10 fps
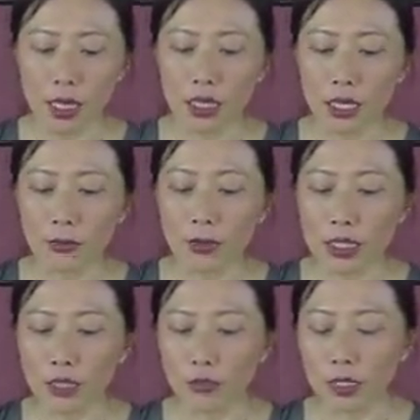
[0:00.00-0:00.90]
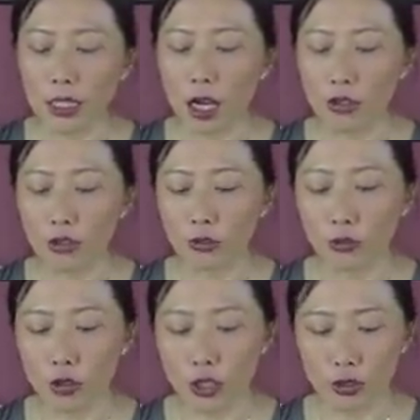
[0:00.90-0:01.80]
the inventor of the
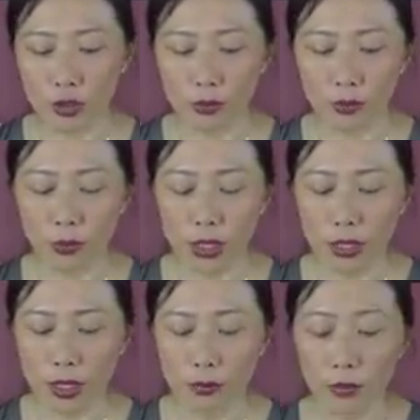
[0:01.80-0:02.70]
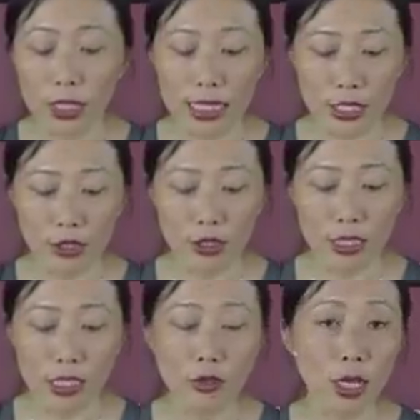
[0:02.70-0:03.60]
controversial procedures
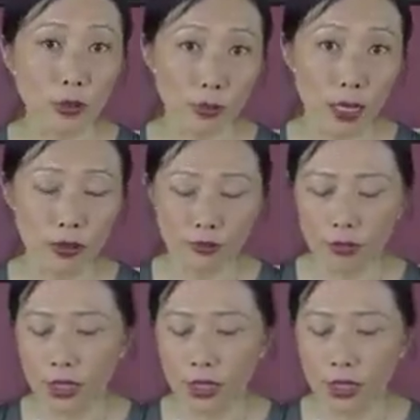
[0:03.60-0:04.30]
described above,